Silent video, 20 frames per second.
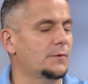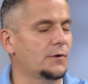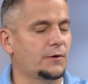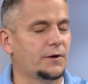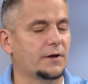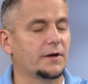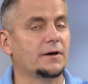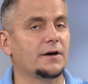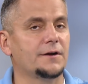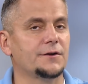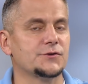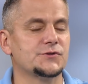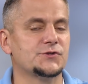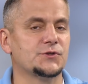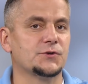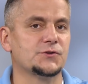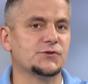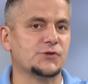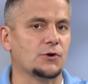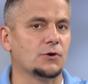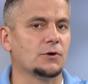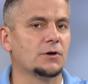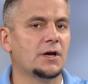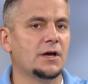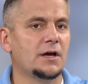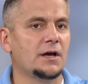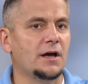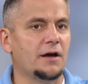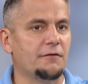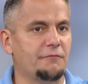okay, understood. So
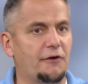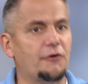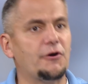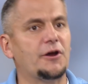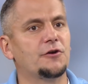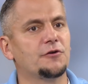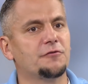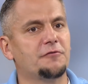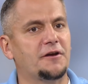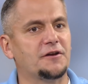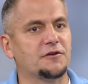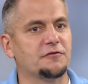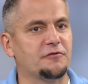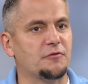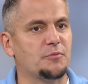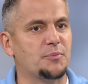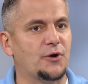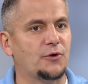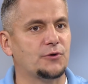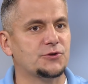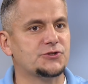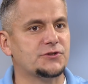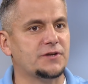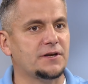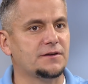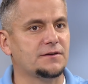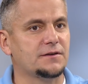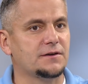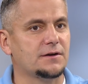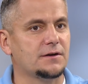a very innovative approach
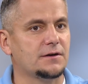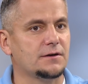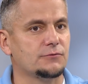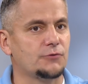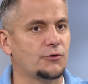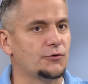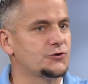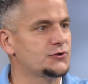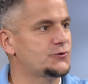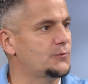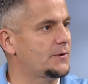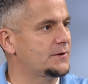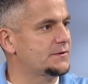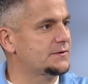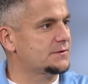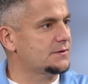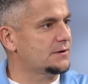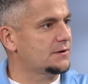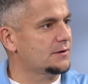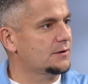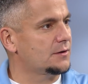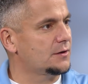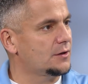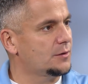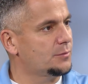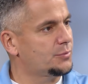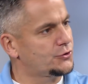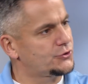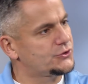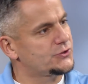that uh, Rodenschwarz uh,
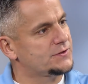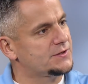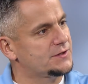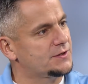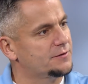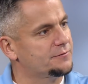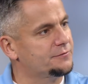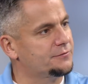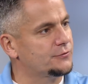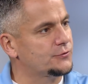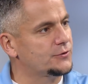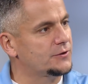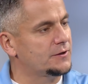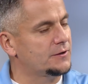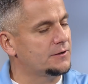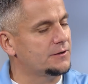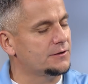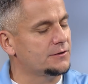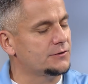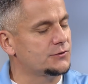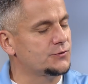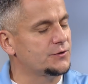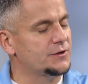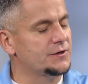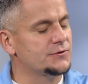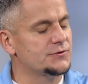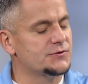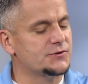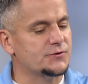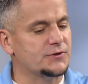pushes here through the, uh, to the
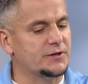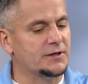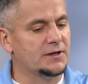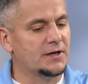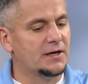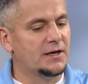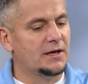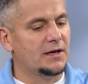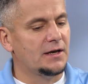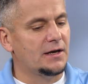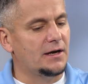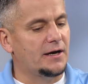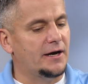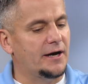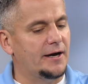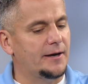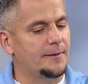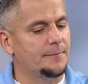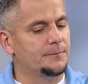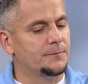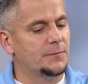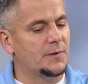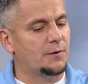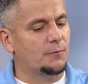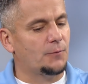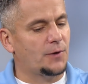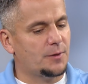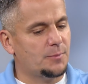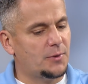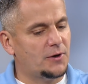industry. Um,
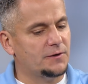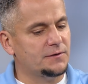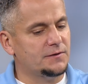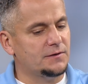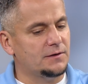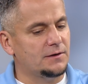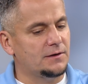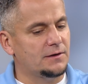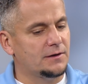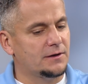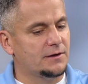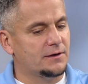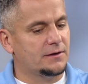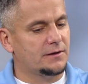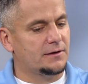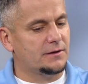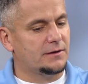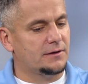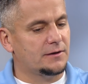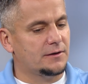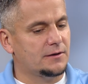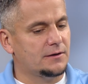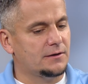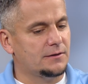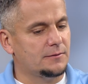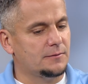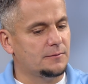what about uh, uh,